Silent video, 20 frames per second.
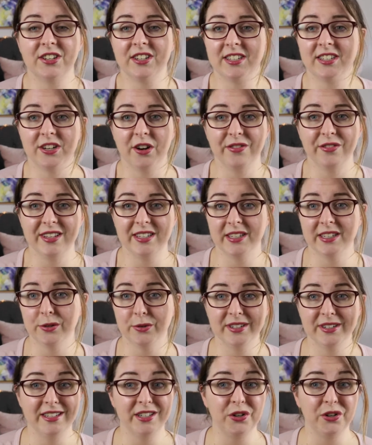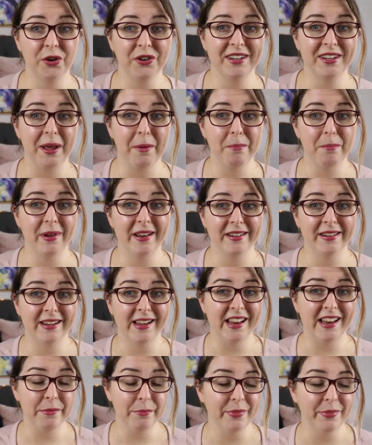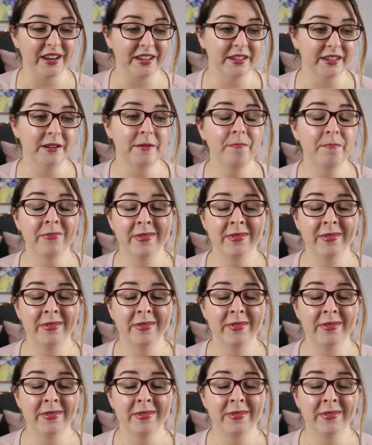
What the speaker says: just tell this series is going to get better and better.